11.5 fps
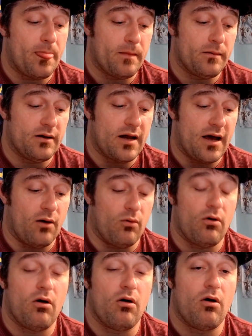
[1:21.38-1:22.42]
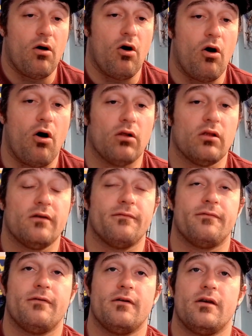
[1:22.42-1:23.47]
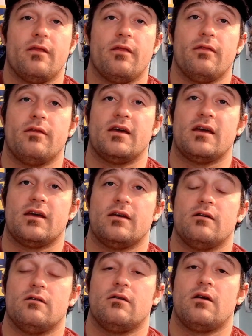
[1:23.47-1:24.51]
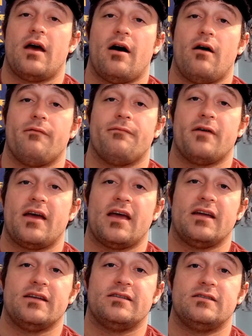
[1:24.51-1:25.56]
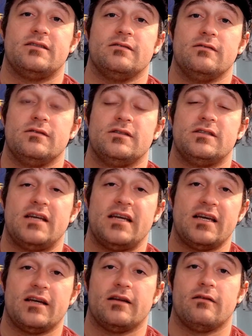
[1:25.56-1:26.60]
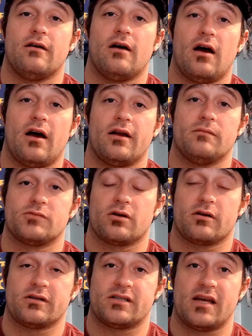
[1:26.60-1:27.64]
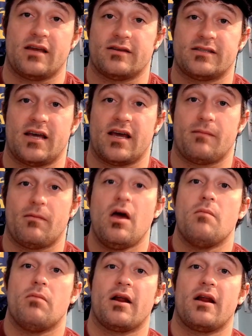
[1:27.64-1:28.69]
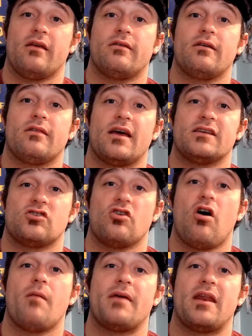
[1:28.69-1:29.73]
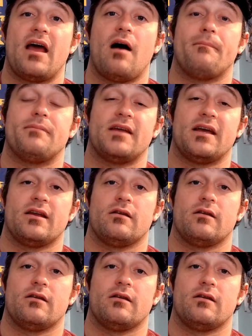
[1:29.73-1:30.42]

Now, all of the Alpha 18 items are going to stay the same, but anything that has not been updated